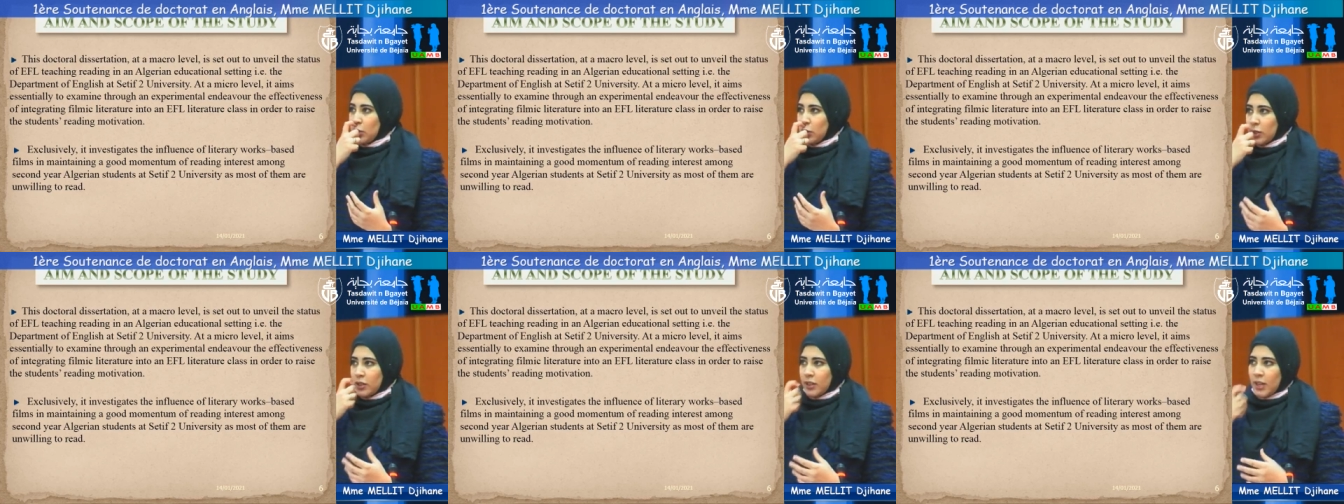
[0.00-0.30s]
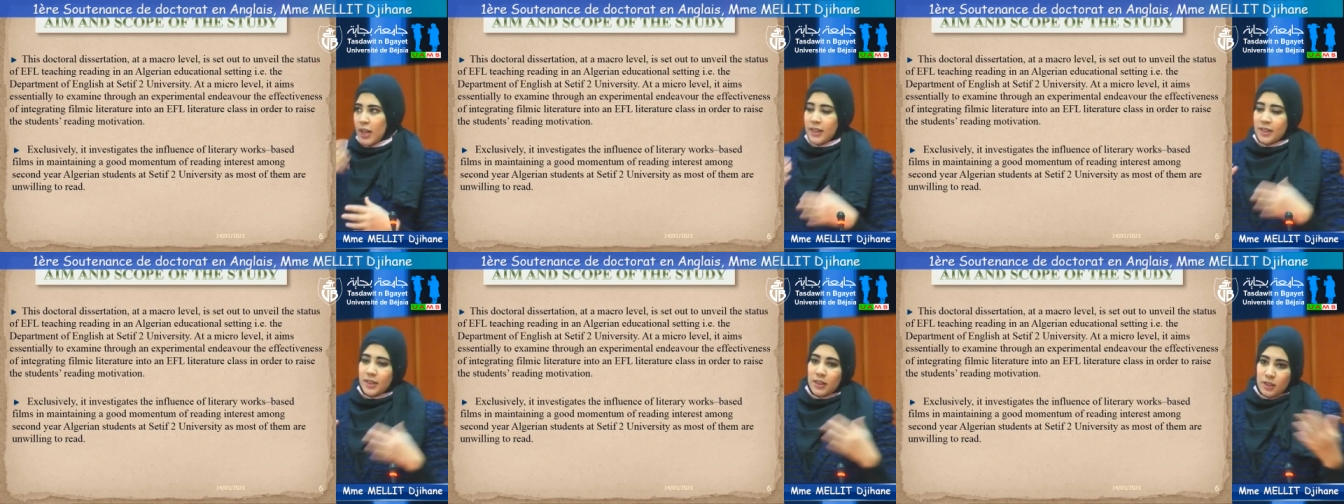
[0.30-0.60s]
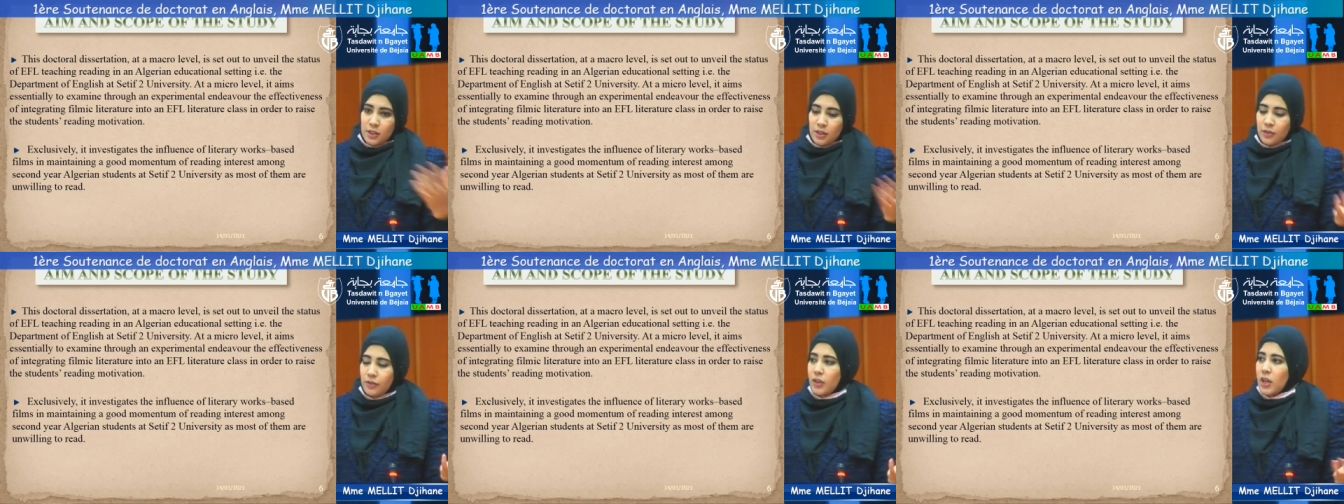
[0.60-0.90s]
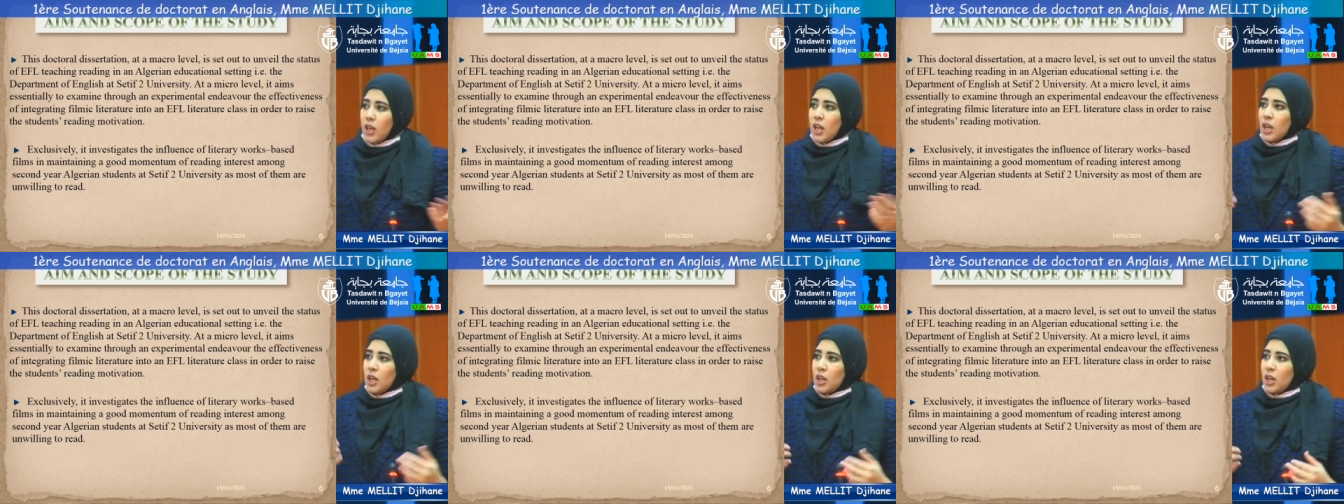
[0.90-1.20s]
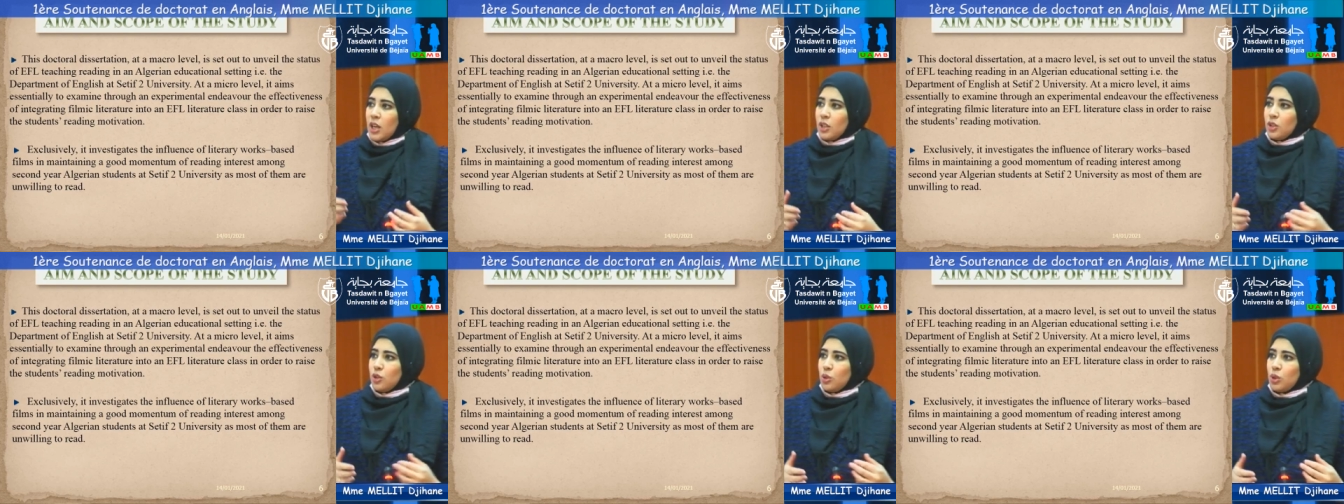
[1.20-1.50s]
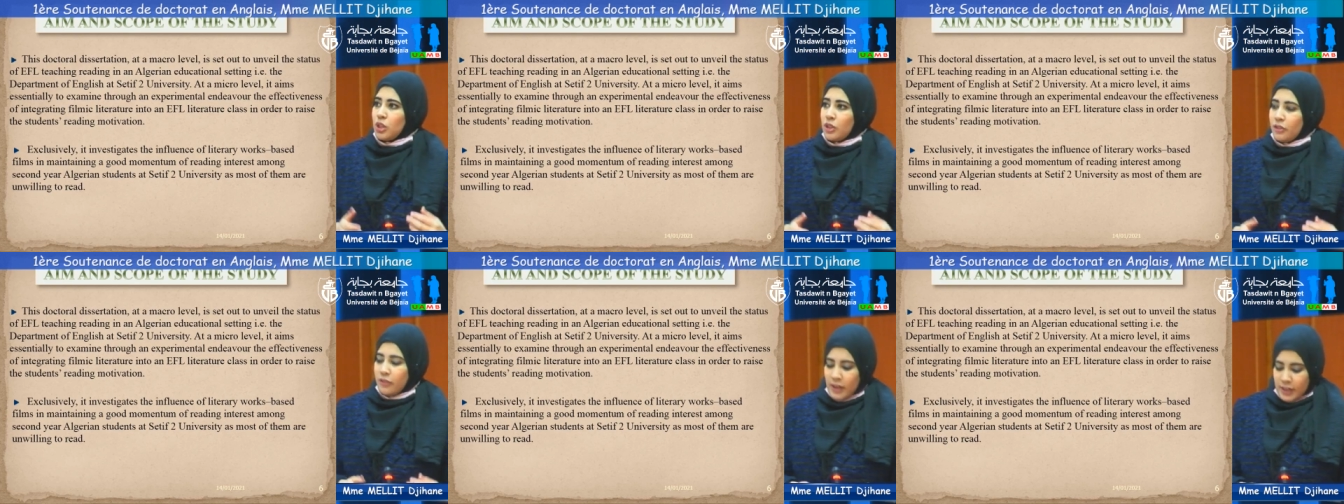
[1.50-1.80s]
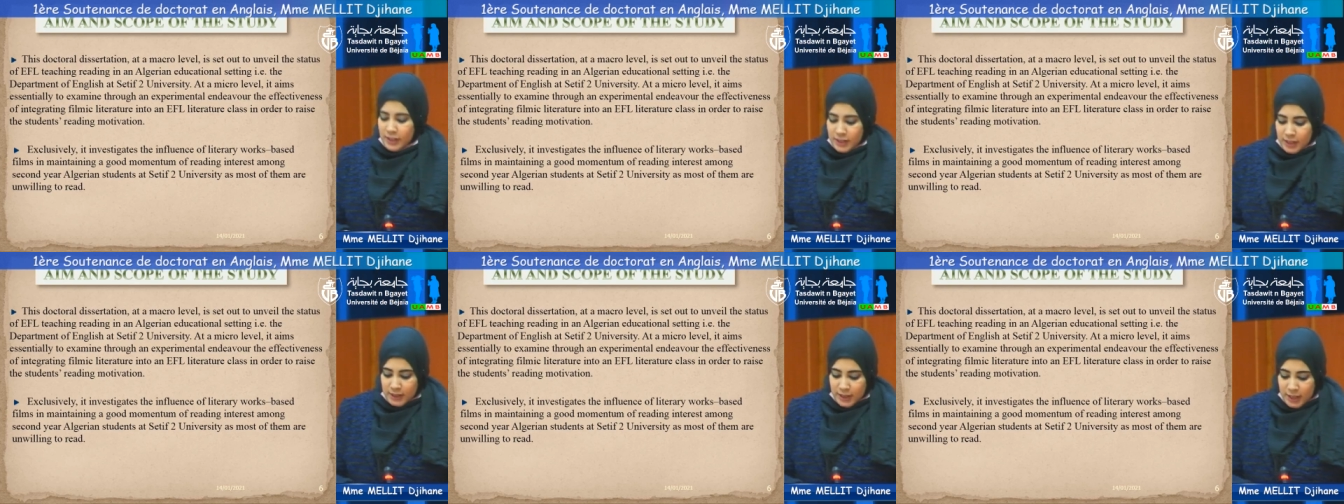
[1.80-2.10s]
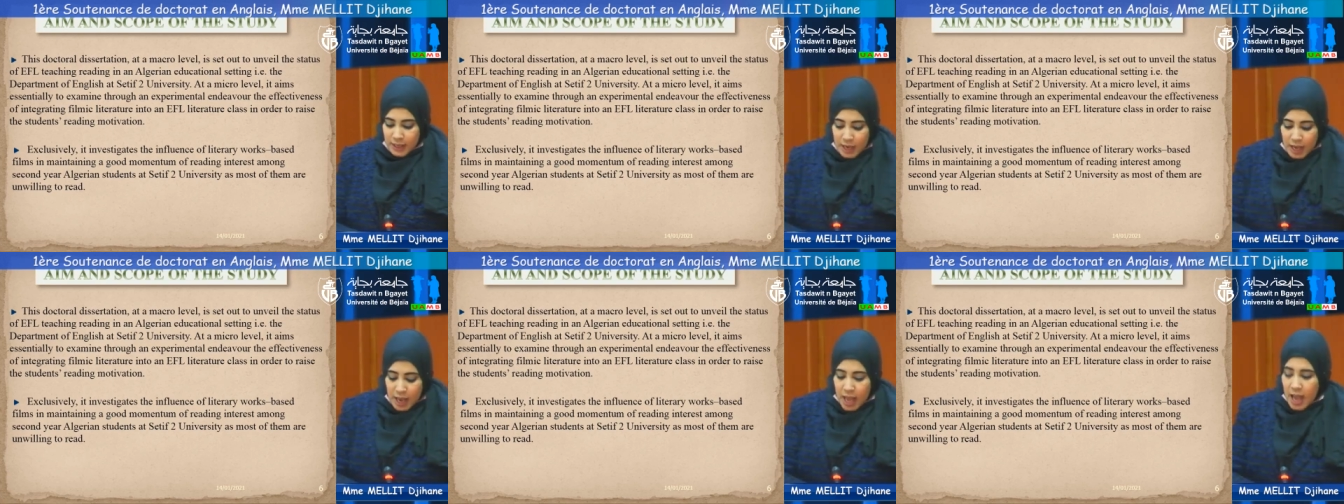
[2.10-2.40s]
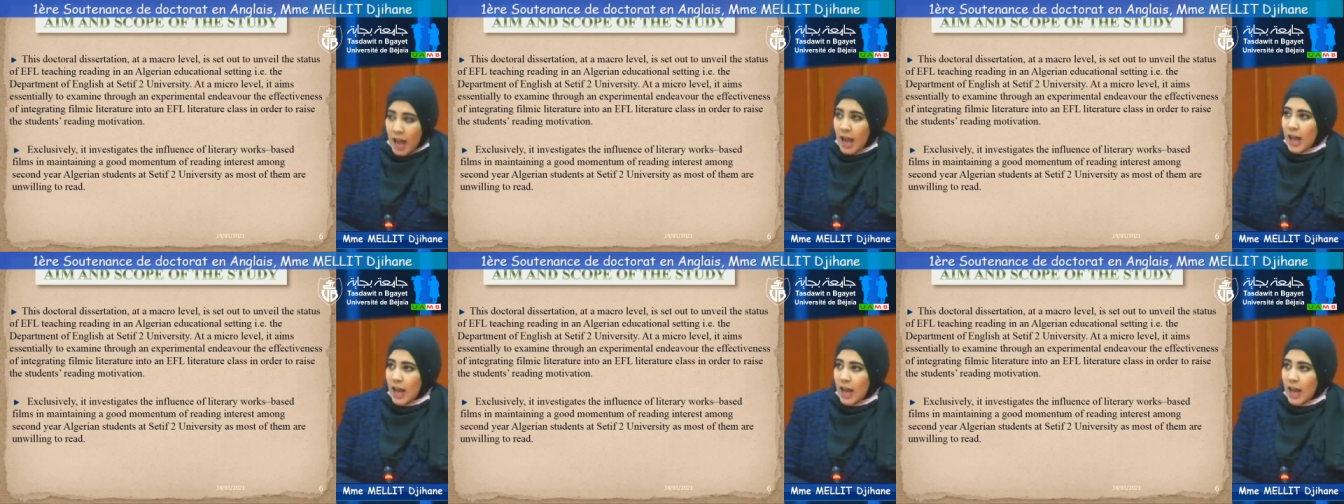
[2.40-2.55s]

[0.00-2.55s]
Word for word: students at Setif 2 University,